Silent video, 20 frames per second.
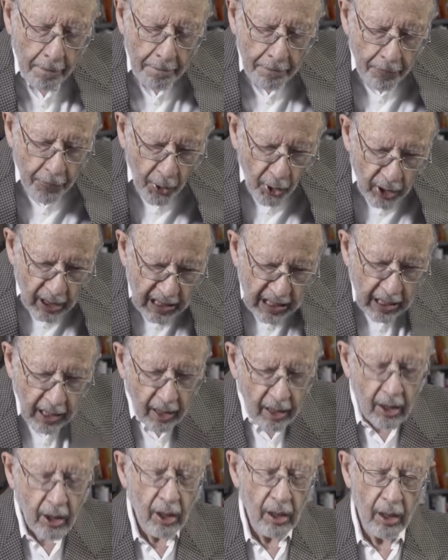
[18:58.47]

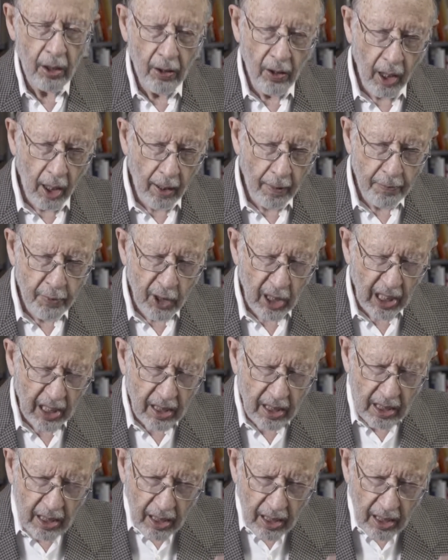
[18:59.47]
particular objects,